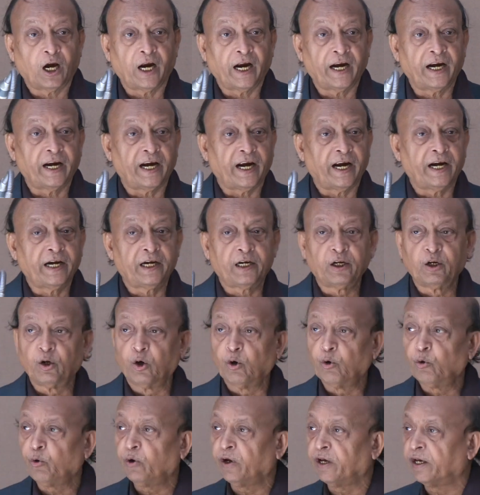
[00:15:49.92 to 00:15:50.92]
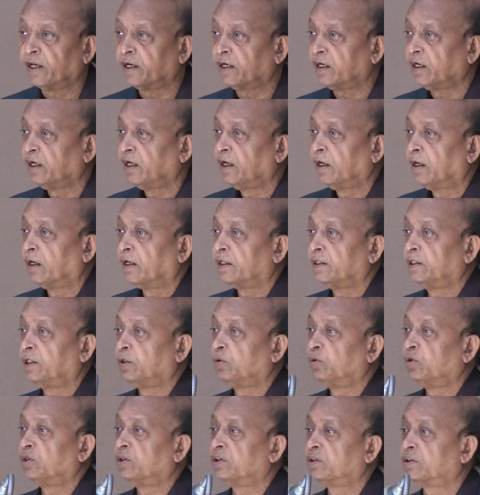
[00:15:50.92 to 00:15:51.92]
And nowhere
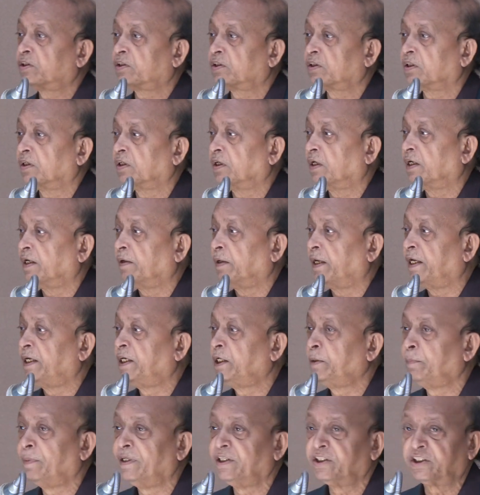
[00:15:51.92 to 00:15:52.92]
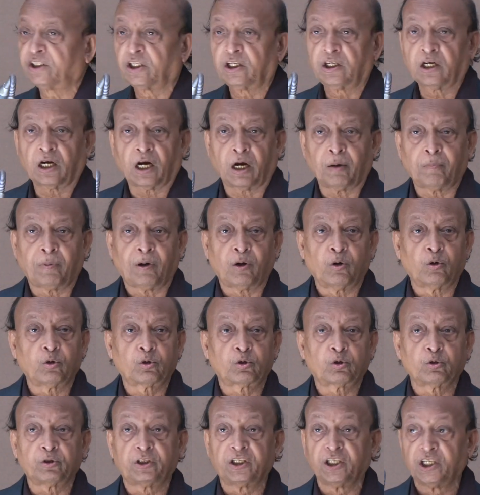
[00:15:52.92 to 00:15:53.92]
there was any mention
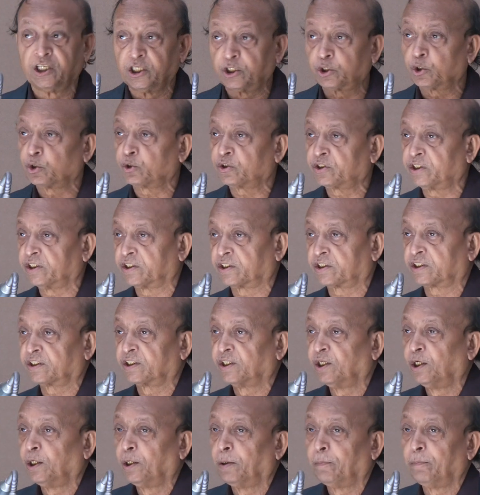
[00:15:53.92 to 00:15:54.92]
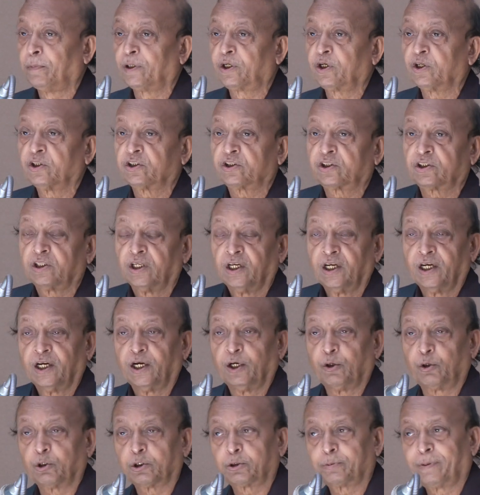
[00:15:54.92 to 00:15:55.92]
about the resources, because
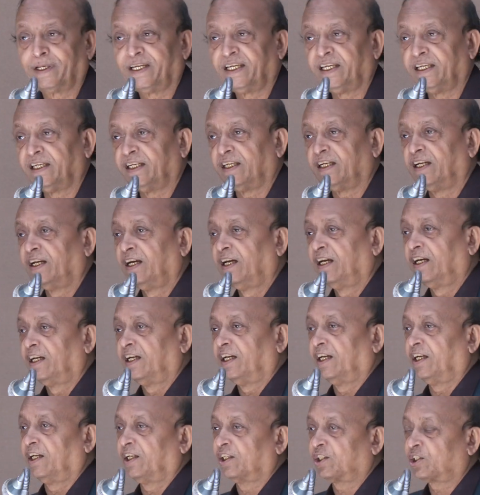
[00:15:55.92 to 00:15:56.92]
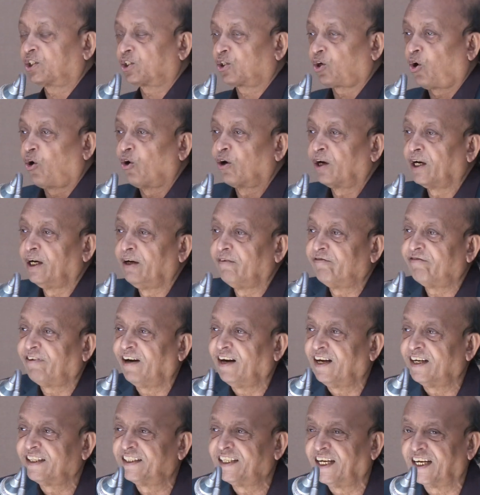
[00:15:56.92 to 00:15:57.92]
it was very strongly
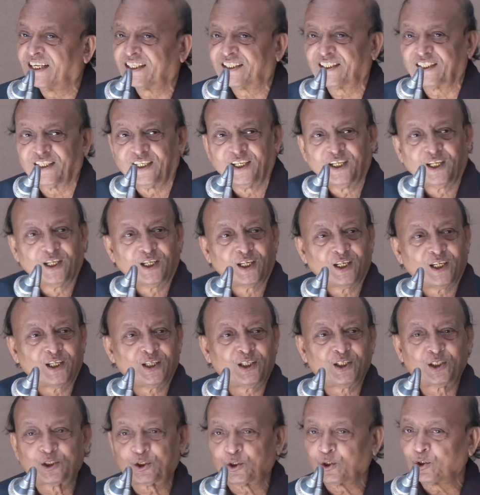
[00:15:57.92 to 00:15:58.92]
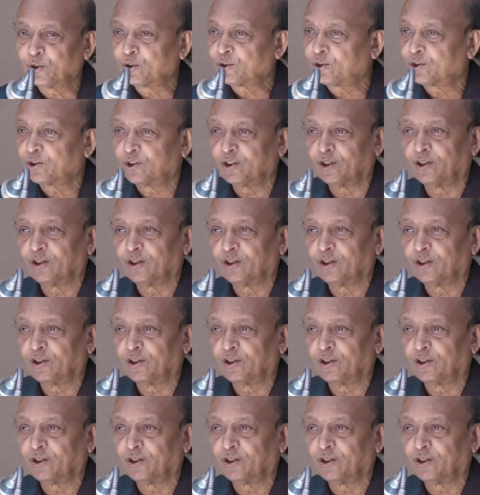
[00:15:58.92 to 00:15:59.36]
felt that a resource